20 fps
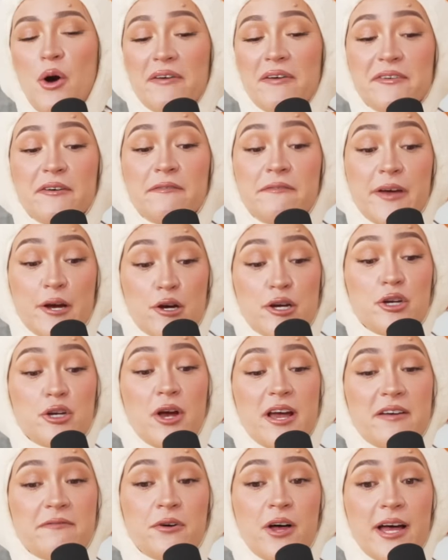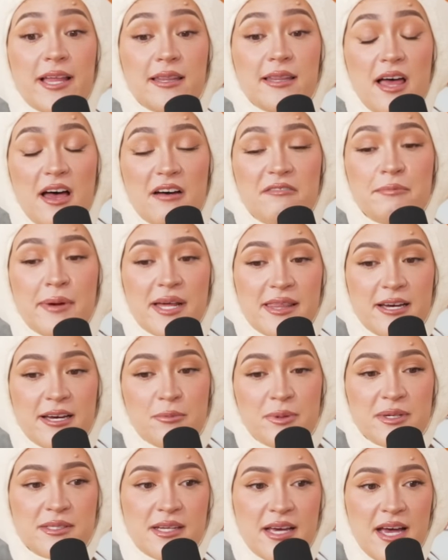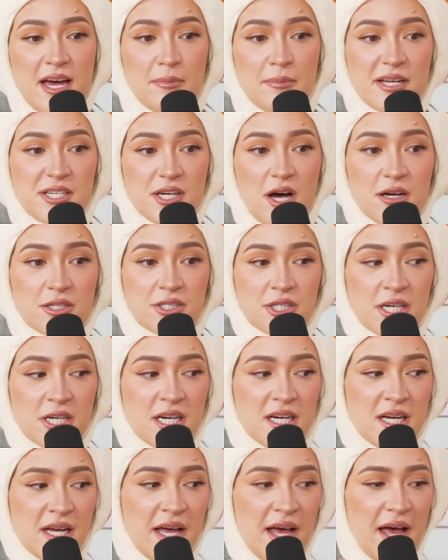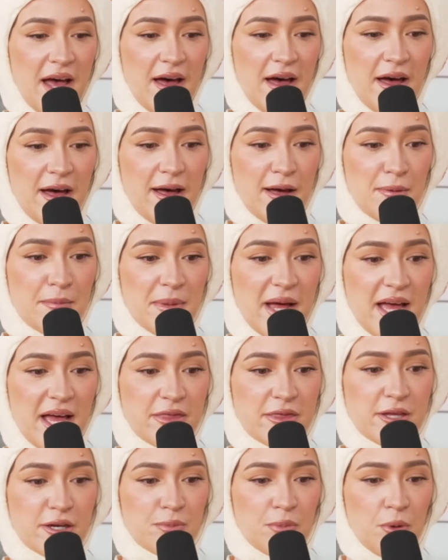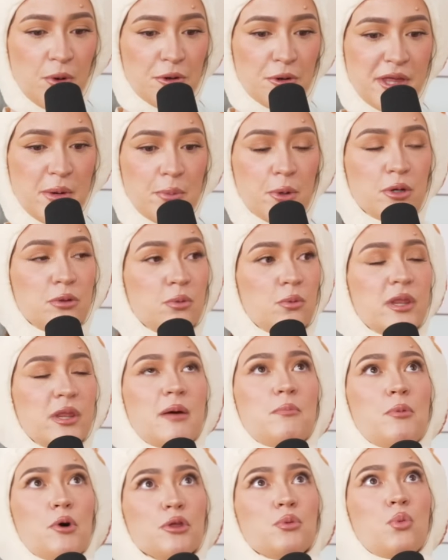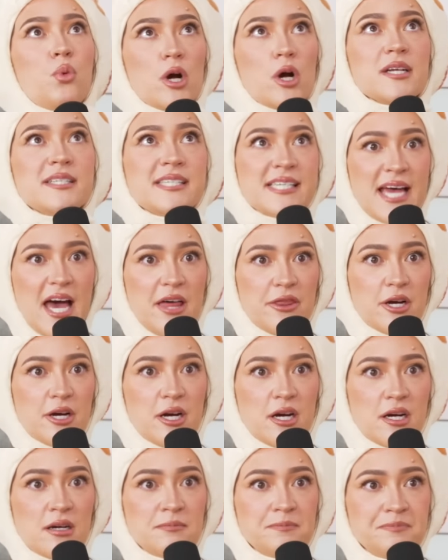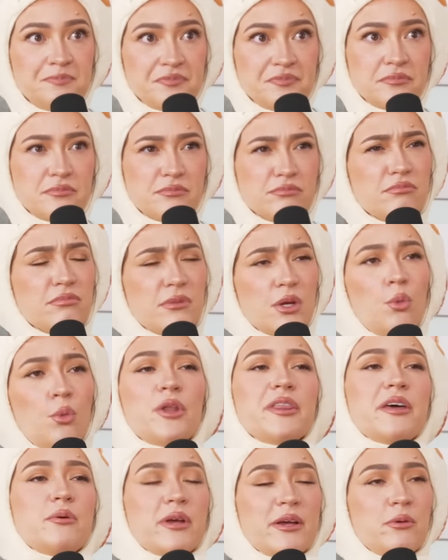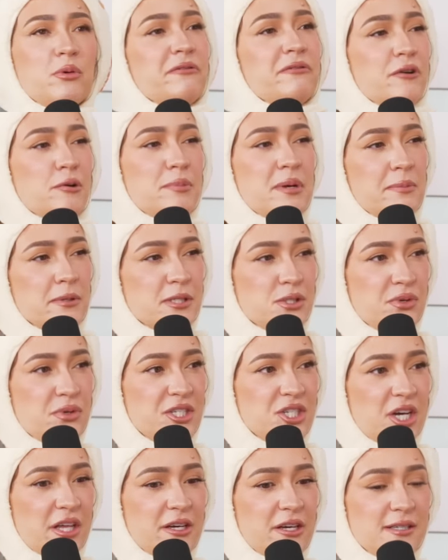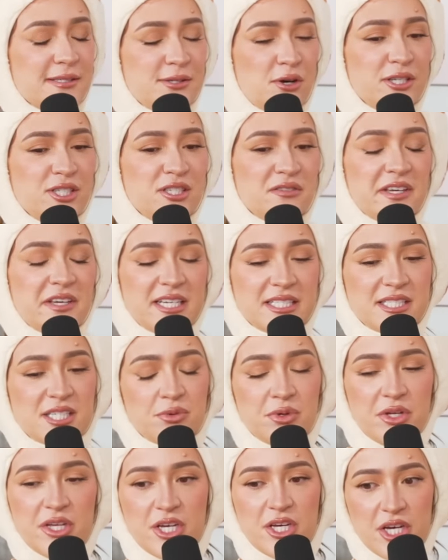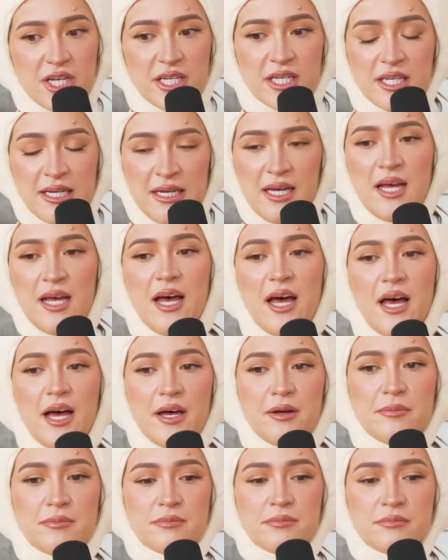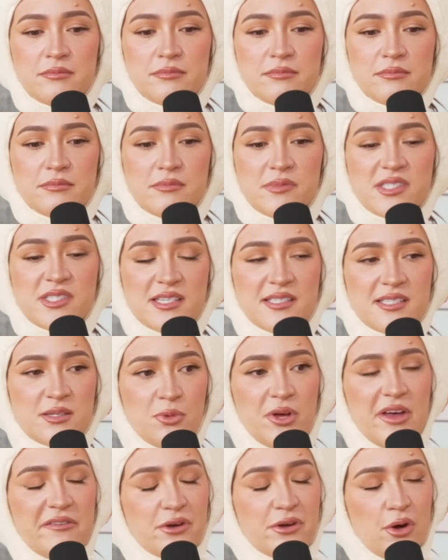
no, I feel very right. grateful. I love my therapist and my doctor. Um, and they're both, they both, they both work together. Well, they like refer people to each other. So I just feel like it's a really good, um, system we have